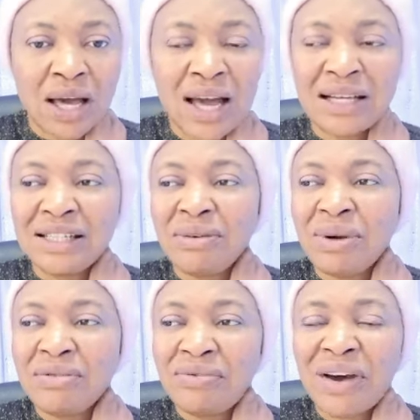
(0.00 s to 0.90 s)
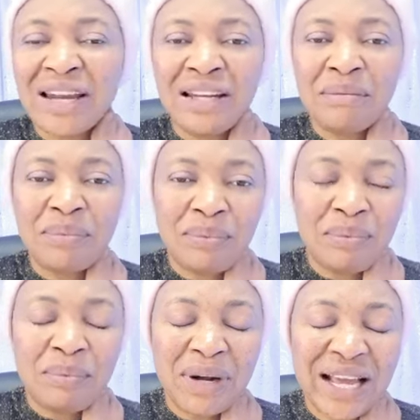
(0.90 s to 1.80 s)
And they were finding
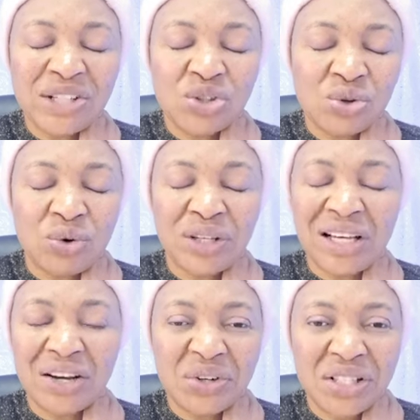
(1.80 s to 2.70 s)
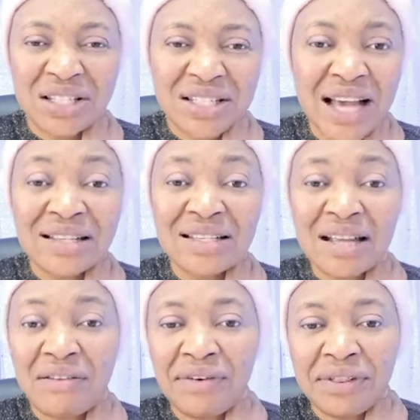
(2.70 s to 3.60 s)
pleasure in criticizing
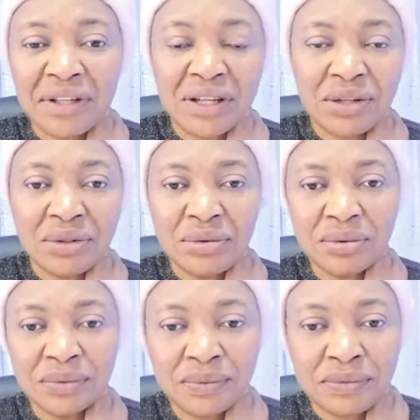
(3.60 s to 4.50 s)
everything that you do.